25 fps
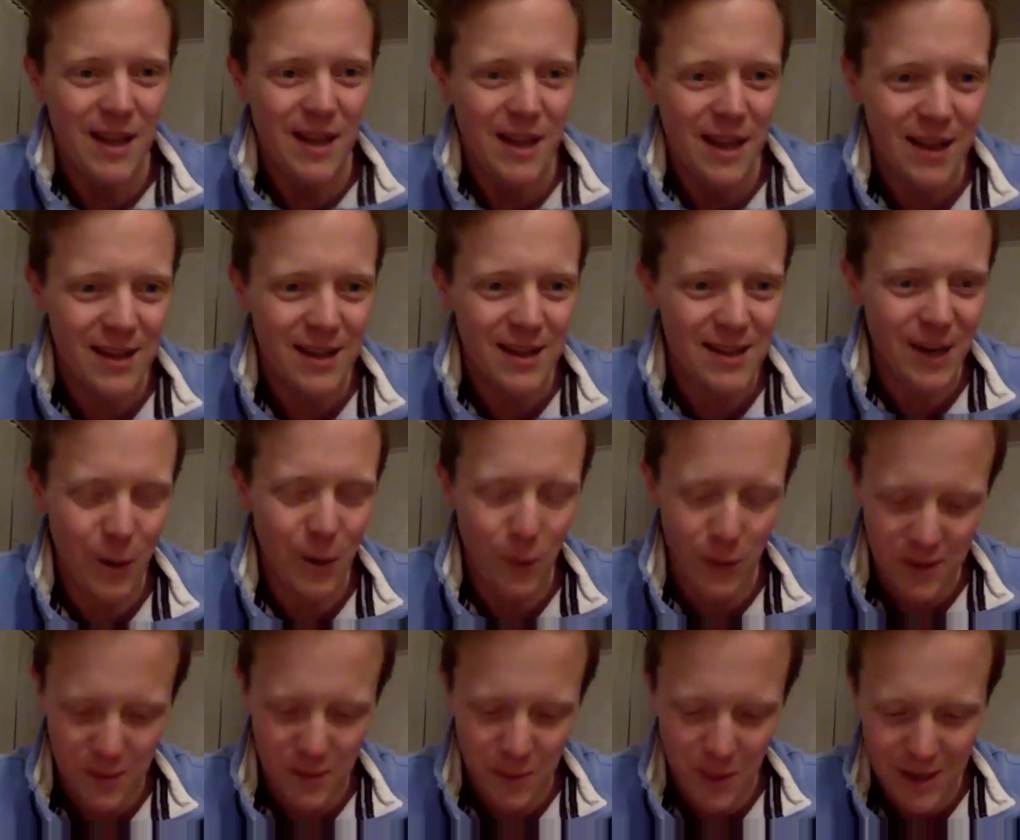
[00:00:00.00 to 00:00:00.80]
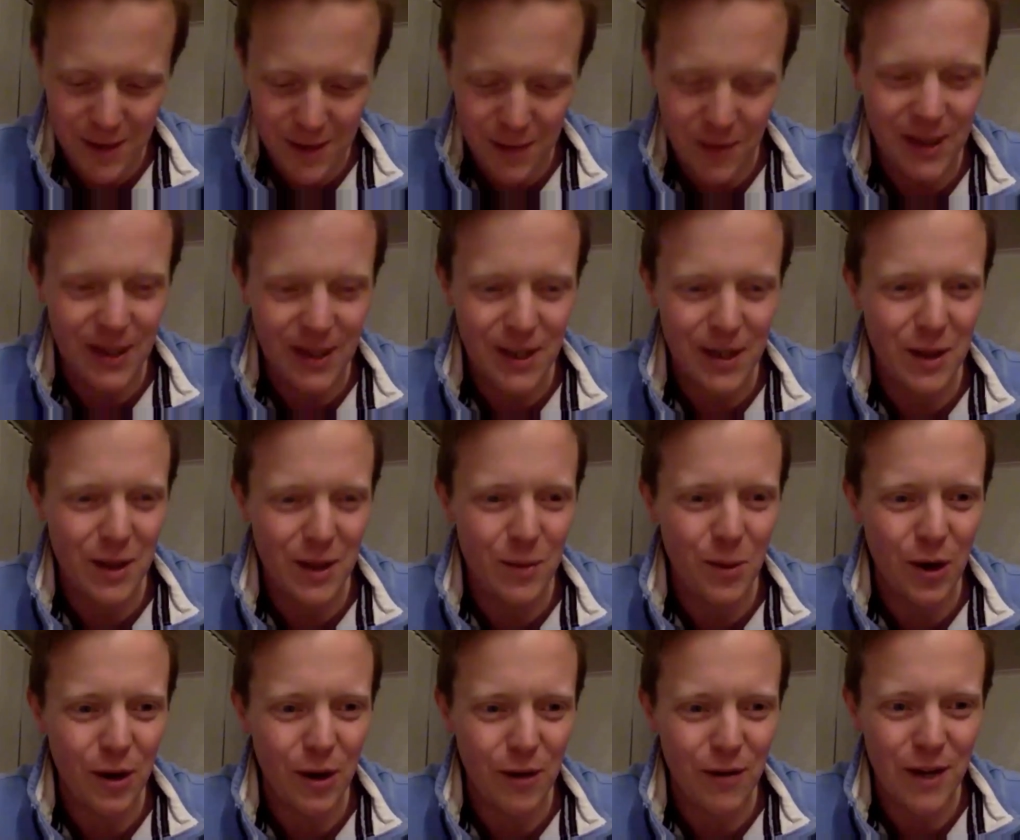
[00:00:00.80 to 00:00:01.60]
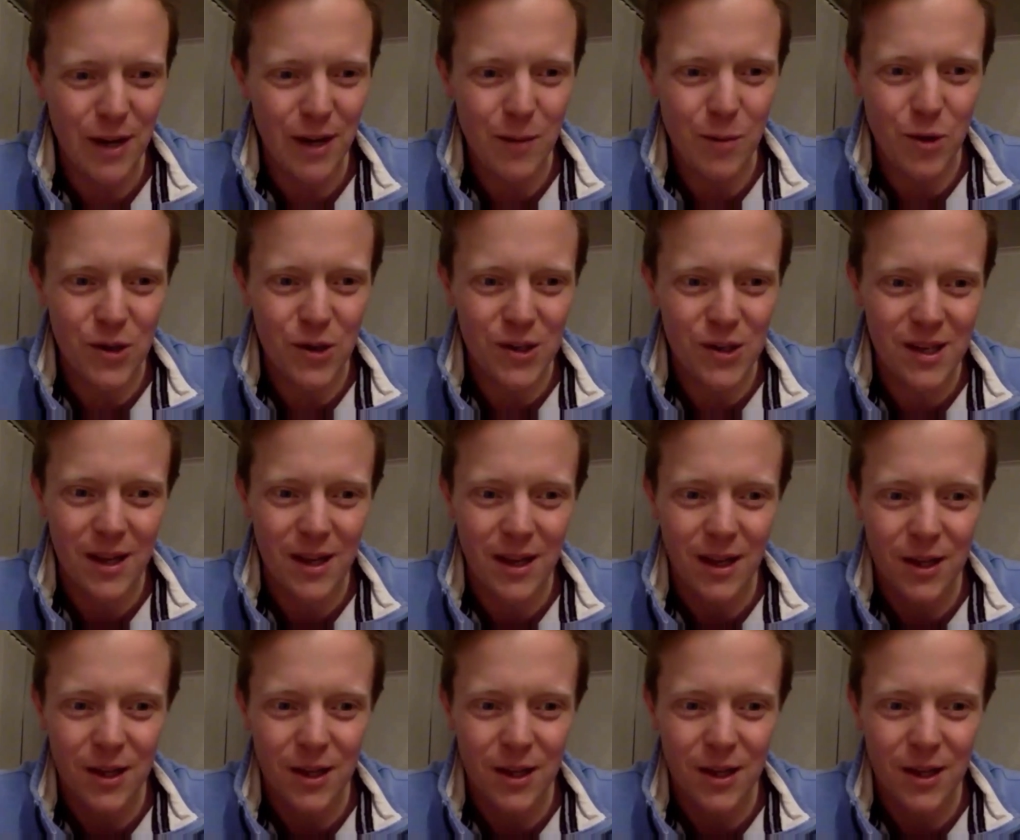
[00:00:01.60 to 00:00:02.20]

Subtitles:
That's how it speaks about it in the book of Hebrews.